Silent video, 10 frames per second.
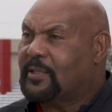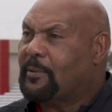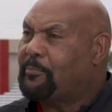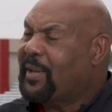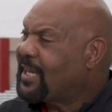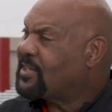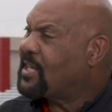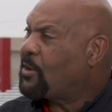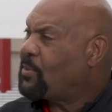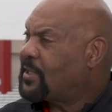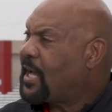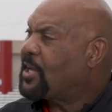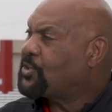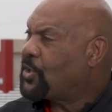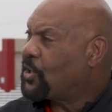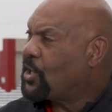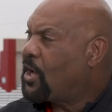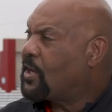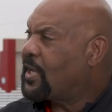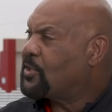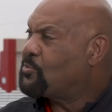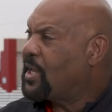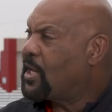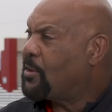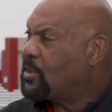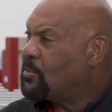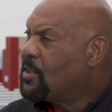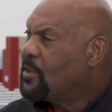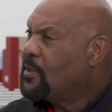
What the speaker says: The biggest thing with guys that are young is being able